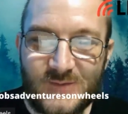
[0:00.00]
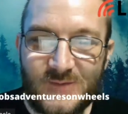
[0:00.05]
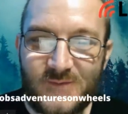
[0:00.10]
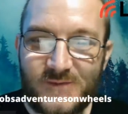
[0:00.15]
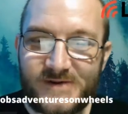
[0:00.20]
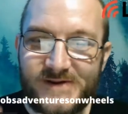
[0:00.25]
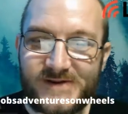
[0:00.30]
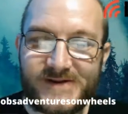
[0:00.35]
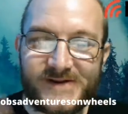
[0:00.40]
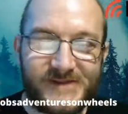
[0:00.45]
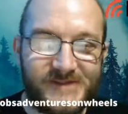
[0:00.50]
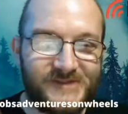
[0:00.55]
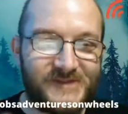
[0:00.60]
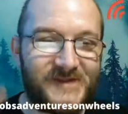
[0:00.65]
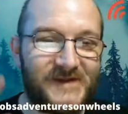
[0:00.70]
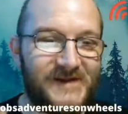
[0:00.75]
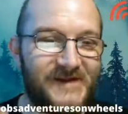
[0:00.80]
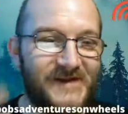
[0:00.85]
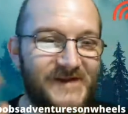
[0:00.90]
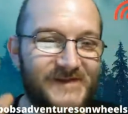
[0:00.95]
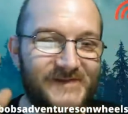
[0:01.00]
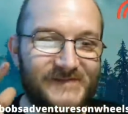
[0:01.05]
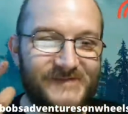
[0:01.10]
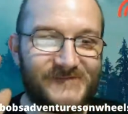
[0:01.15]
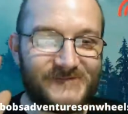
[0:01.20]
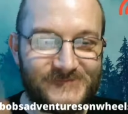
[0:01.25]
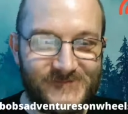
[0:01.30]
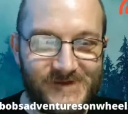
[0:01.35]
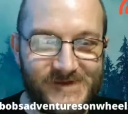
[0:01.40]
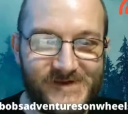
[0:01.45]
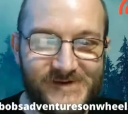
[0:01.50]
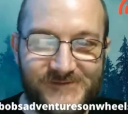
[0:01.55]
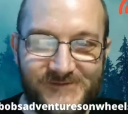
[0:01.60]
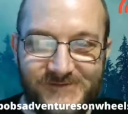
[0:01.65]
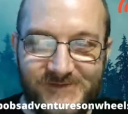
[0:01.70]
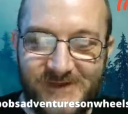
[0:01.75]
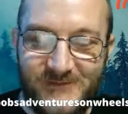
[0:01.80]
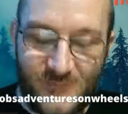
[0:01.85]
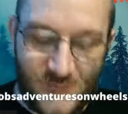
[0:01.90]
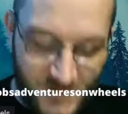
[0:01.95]
lunch
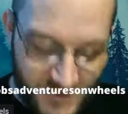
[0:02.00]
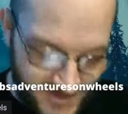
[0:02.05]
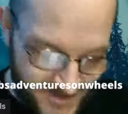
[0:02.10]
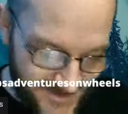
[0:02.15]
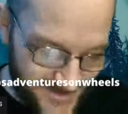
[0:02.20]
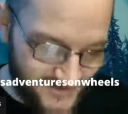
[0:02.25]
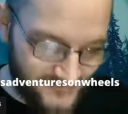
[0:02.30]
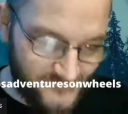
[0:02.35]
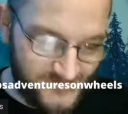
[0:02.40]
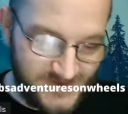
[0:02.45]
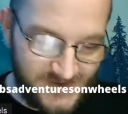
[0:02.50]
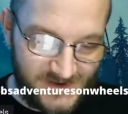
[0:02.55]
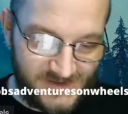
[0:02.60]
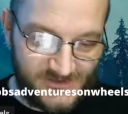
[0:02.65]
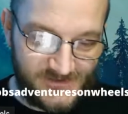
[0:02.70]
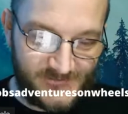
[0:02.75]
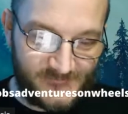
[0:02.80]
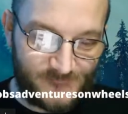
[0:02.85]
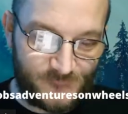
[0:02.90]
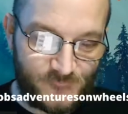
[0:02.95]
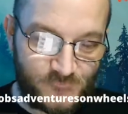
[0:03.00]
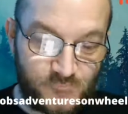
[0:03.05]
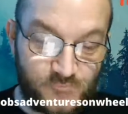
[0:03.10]
that we're gonna have together.